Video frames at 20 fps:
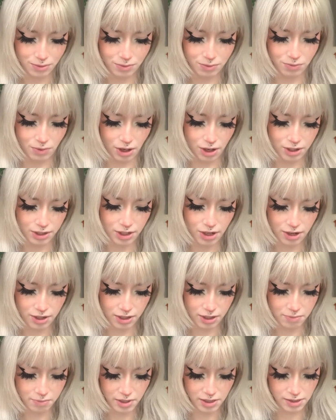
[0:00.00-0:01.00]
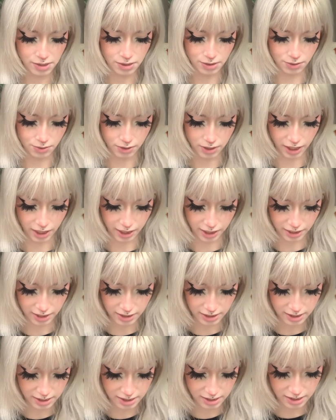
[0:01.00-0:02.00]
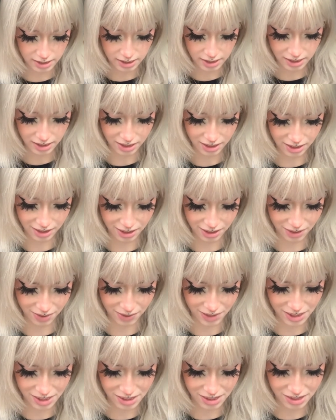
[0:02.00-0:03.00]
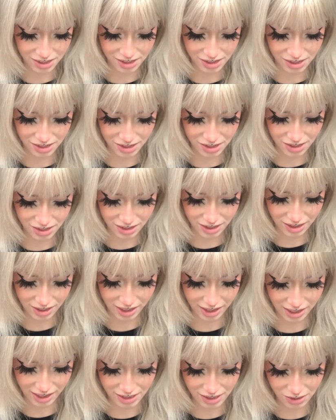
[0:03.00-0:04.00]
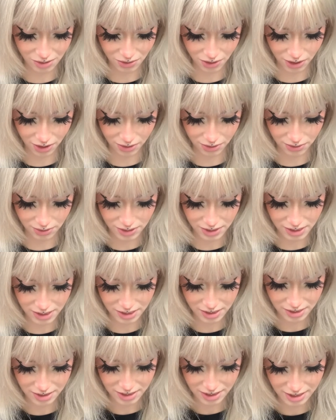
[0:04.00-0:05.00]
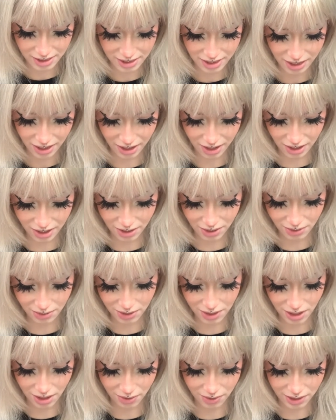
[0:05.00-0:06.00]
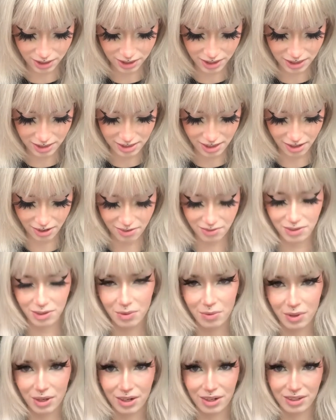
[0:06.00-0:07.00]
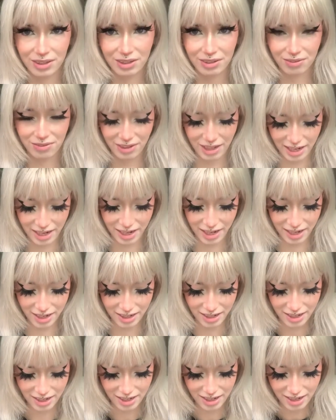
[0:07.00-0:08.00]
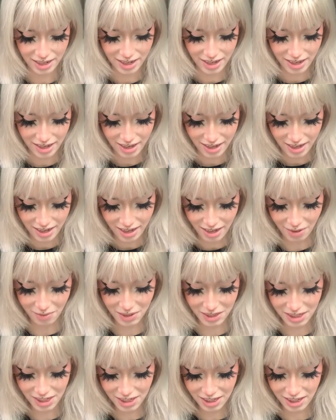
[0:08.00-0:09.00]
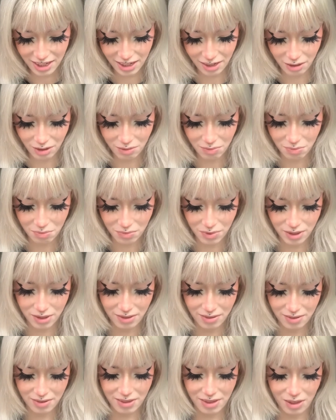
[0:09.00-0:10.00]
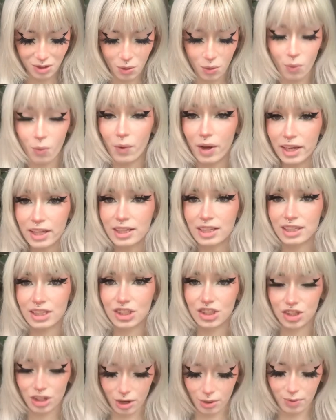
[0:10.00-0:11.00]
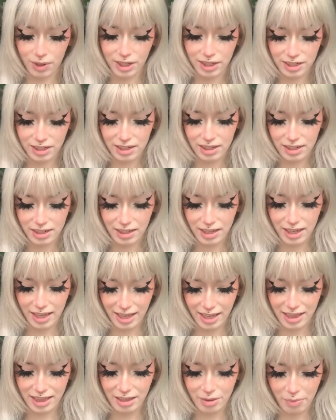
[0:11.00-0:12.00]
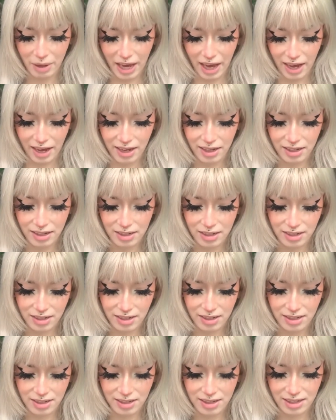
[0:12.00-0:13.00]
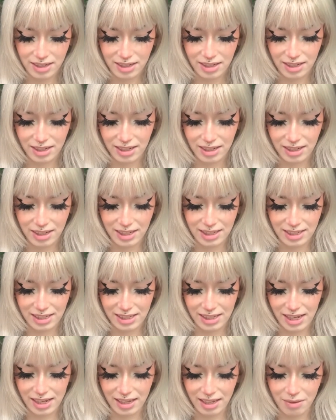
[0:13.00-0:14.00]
raw dogging my suitcase. Oh, it's gross. Oh no, it leaked everywhere on the flight. I'm just gonna like quickly show it in the bag because it's like